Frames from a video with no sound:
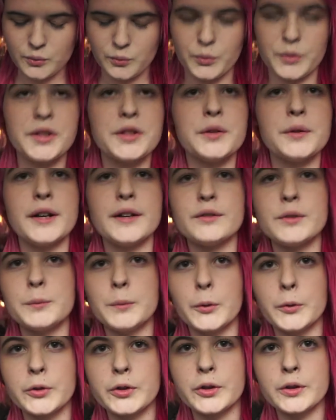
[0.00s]
when you have
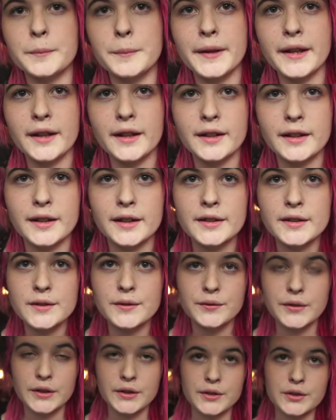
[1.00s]
emotional pain, it
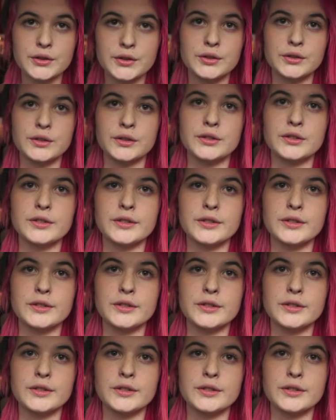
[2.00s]
feels